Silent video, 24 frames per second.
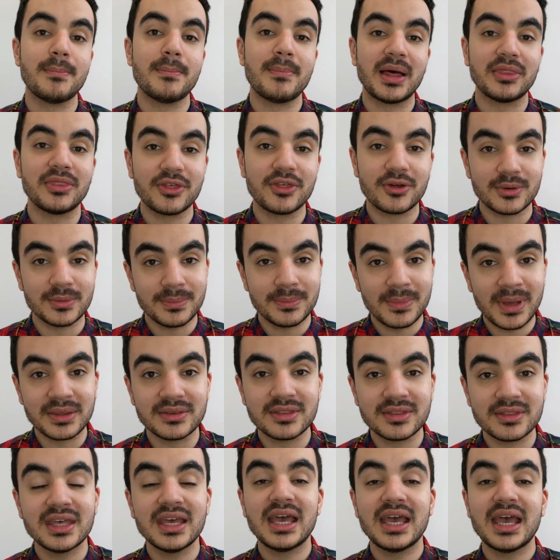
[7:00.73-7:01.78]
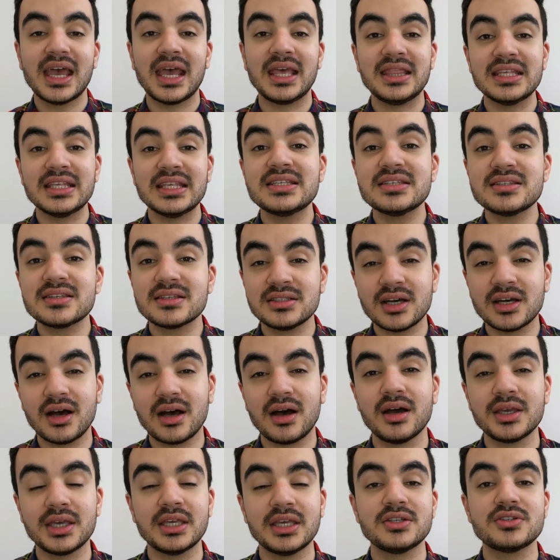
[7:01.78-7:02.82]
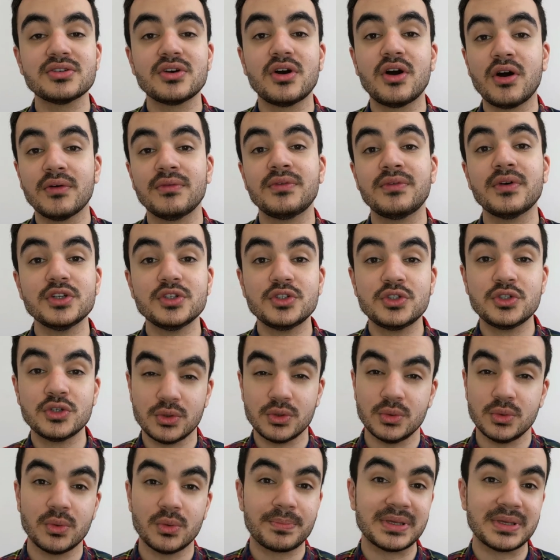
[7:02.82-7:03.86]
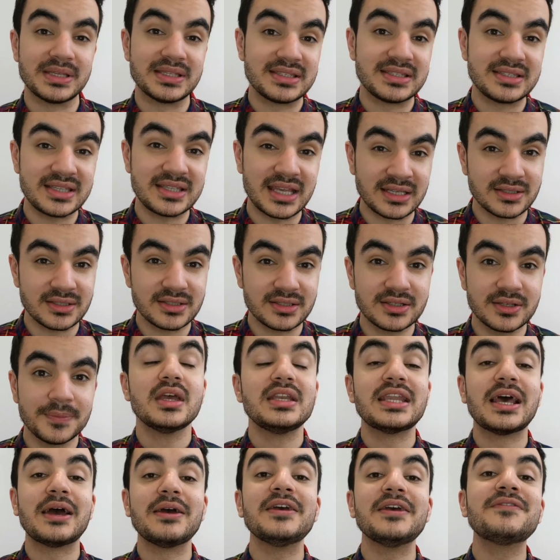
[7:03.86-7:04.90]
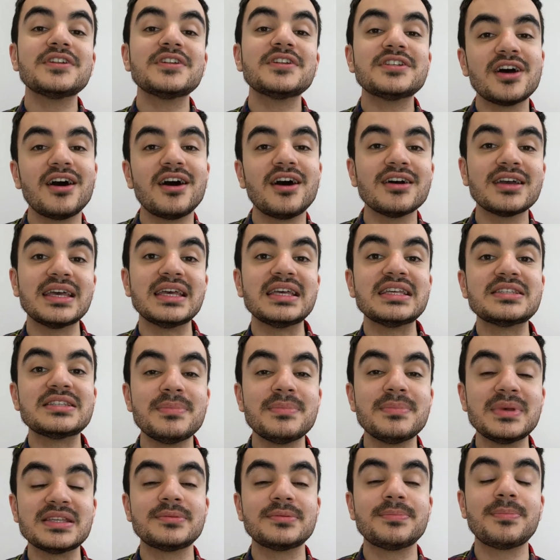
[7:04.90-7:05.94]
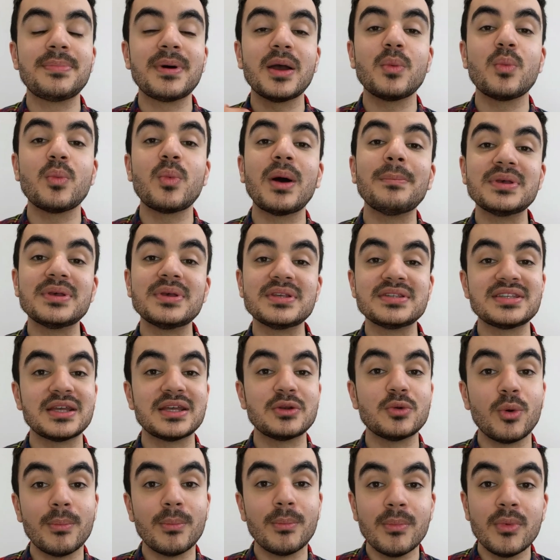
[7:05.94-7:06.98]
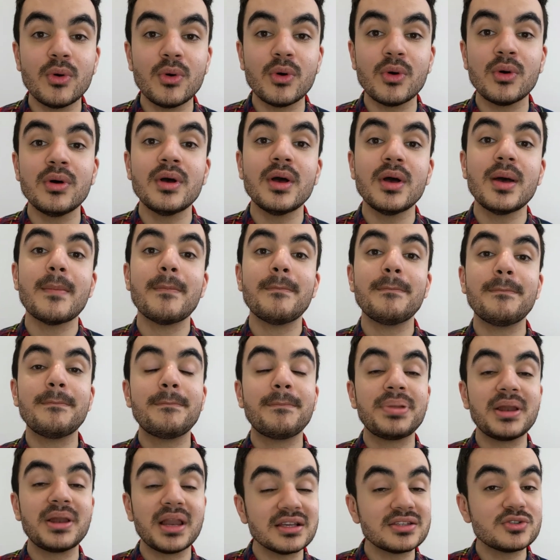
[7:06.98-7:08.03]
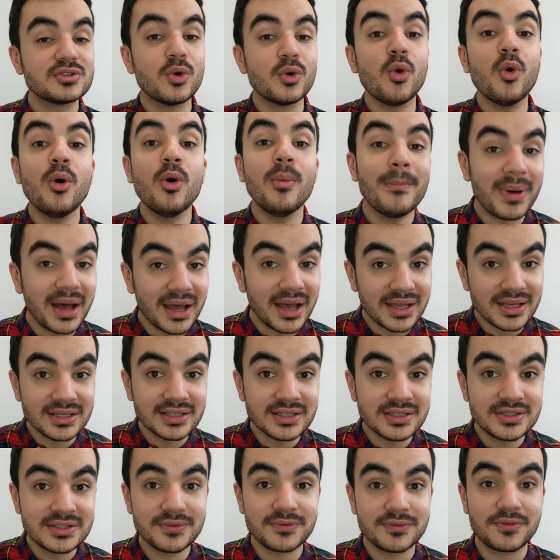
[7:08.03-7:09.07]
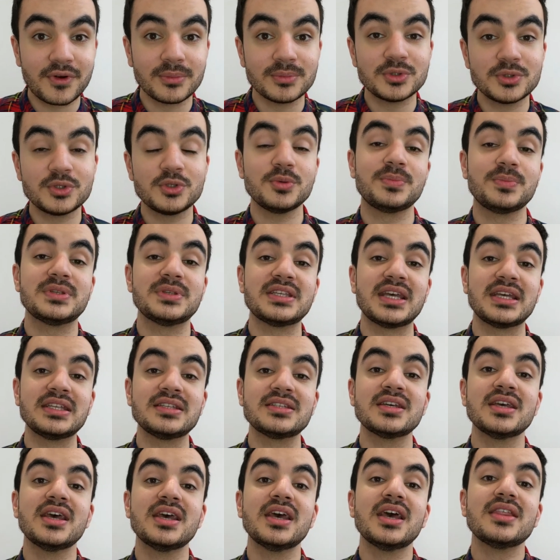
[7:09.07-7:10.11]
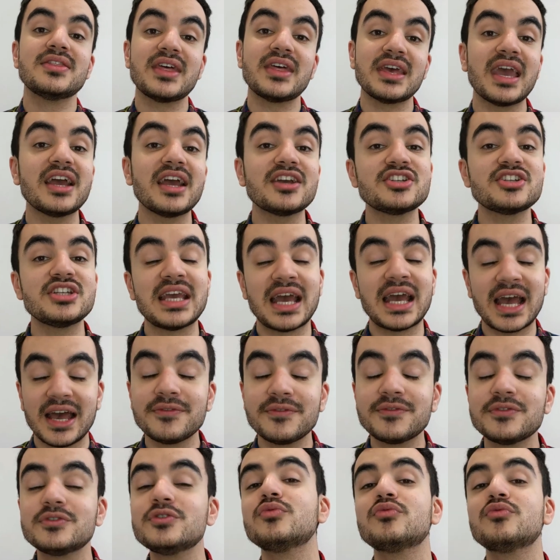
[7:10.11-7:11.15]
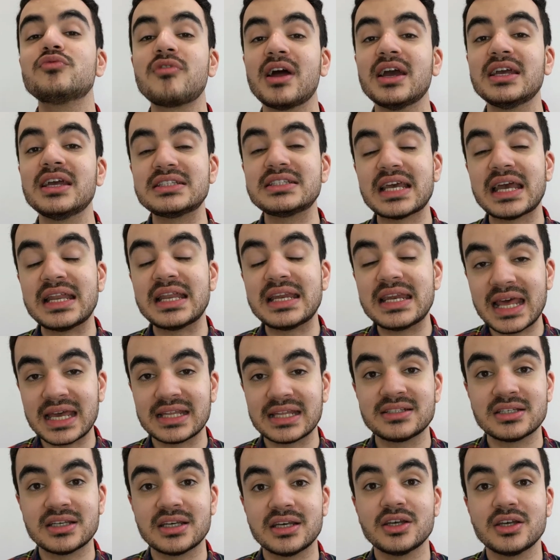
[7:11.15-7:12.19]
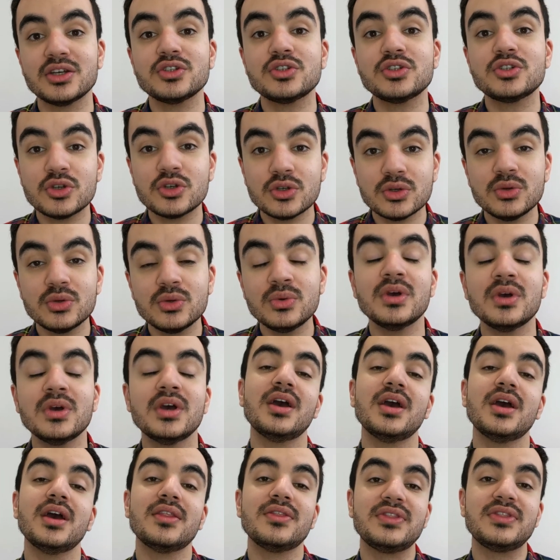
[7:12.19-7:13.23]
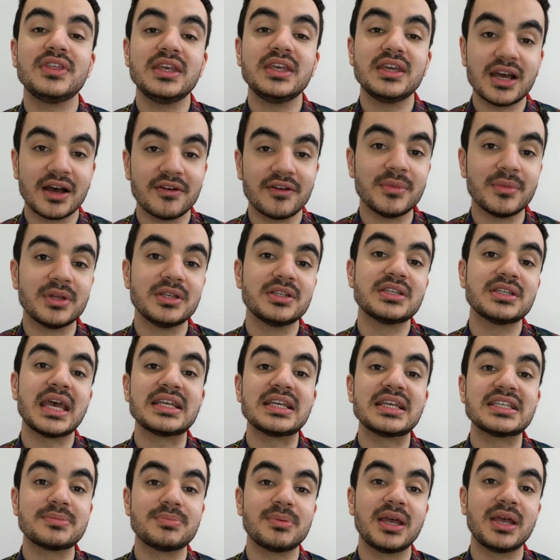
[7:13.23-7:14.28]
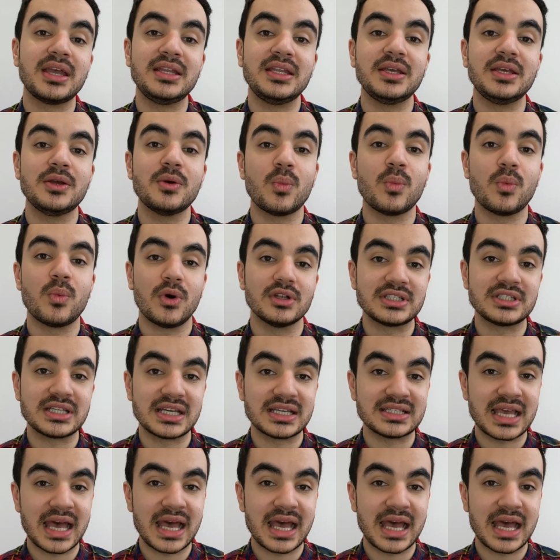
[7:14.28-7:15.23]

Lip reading: month on month, and this is a target of 2%. Now, if the target is missed by 1% or more, plus or minus from 2%, they actually have to write a letter to the government explaining what has